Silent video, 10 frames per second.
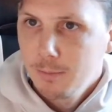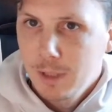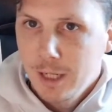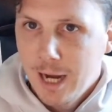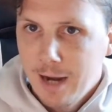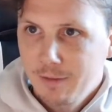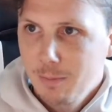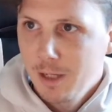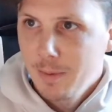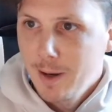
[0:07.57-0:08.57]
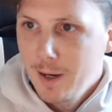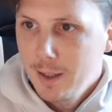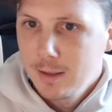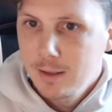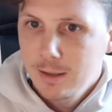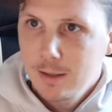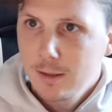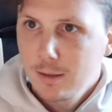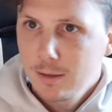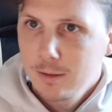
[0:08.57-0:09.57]
Gonna have to minimize
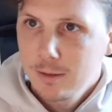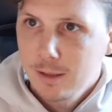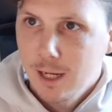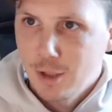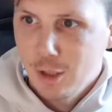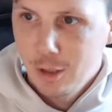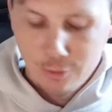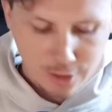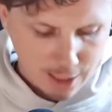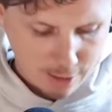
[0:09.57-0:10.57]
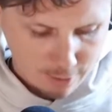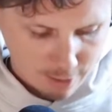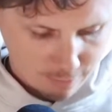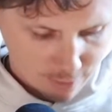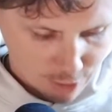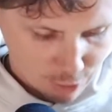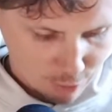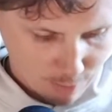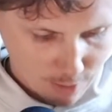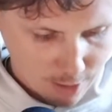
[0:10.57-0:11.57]
/ close out of this
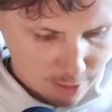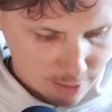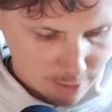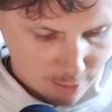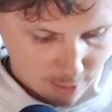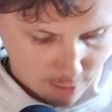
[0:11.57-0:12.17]
stream here.